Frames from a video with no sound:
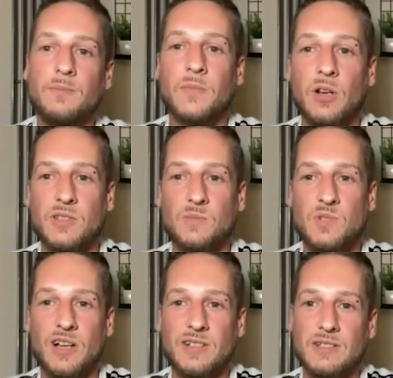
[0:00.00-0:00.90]
you know some
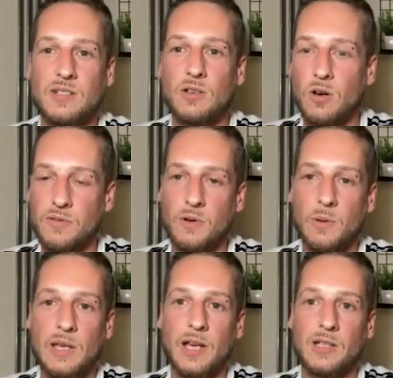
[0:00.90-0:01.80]
challenges to go through
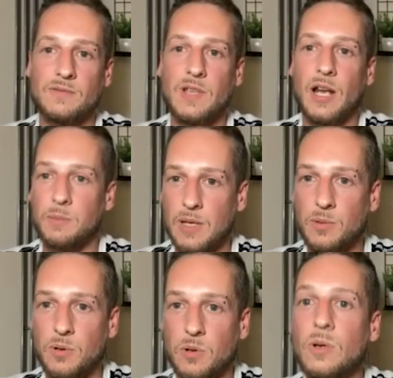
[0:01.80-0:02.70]
in kind of telling
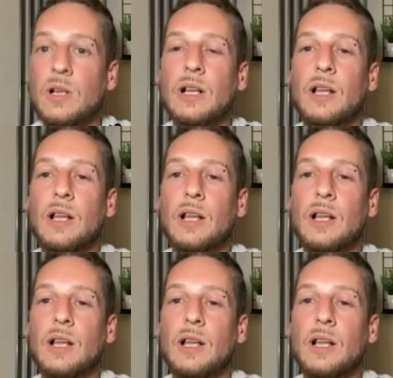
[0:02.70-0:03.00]
people